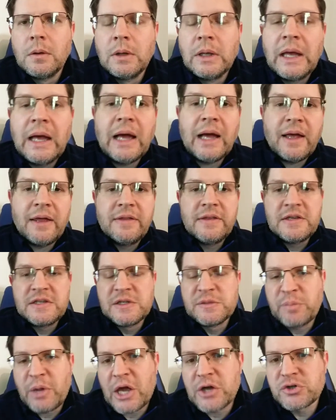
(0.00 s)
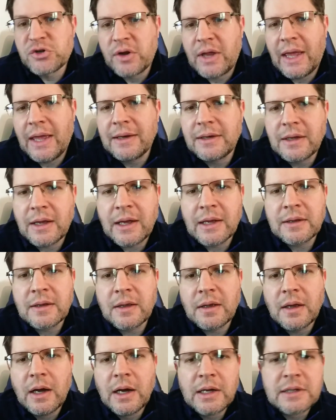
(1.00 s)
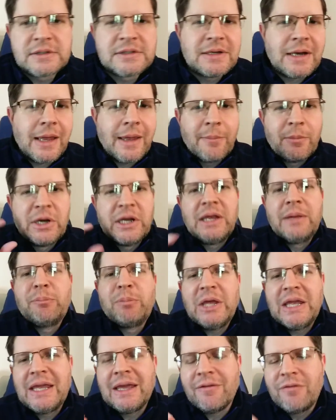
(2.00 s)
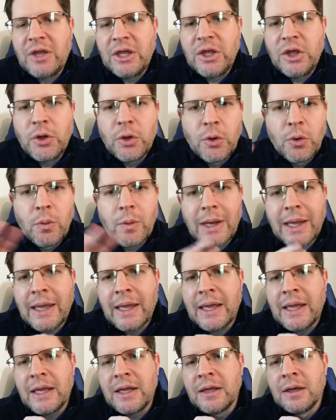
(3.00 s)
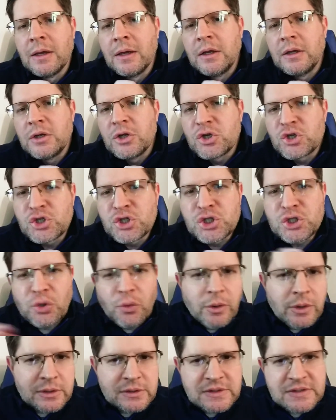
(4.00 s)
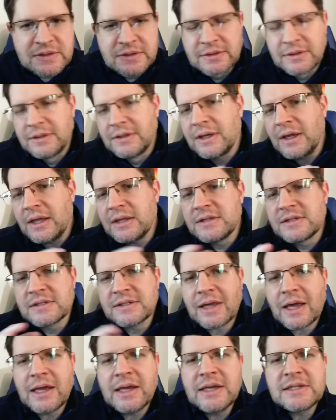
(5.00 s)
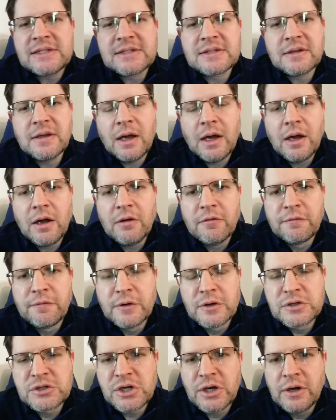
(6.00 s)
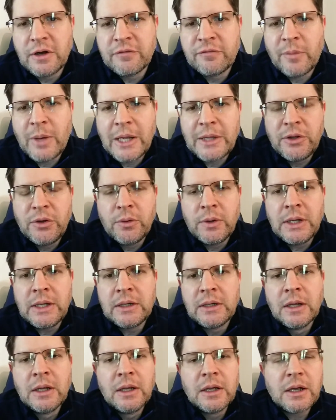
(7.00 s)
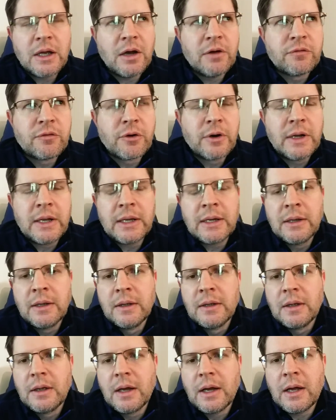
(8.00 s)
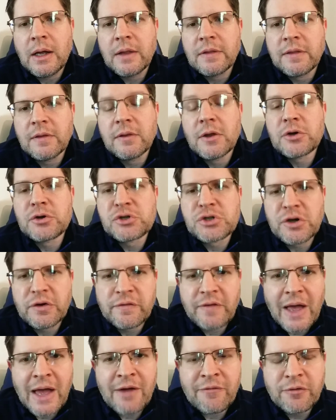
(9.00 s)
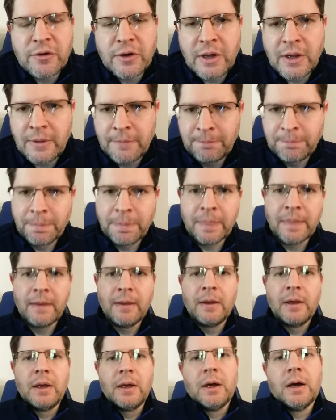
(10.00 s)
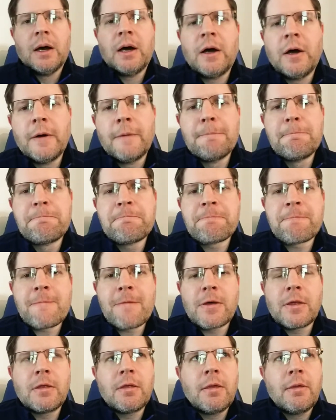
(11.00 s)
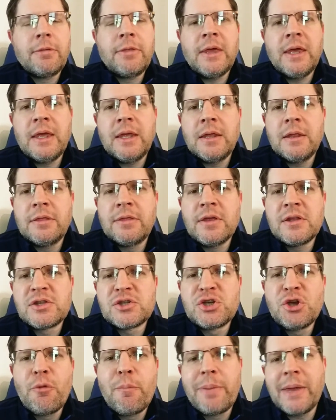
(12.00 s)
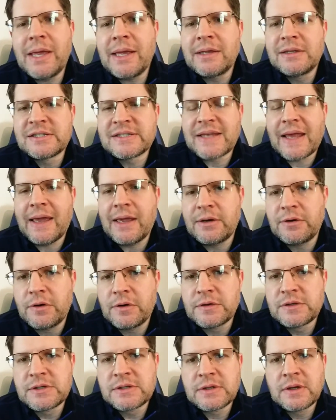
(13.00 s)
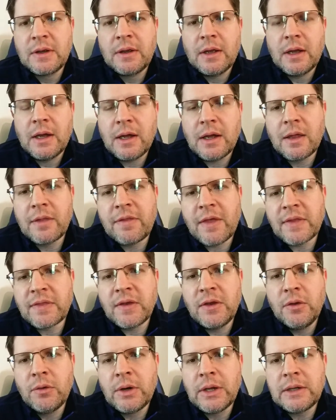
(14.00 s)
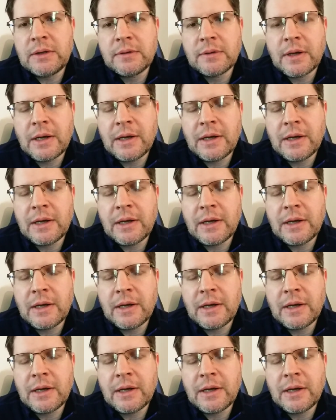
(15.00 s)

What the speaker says: Hi, this is Patrick Hancock. Today I'm going to be giving you a short, concise version of my unit covering the literature of Africa. The two big standards that the unit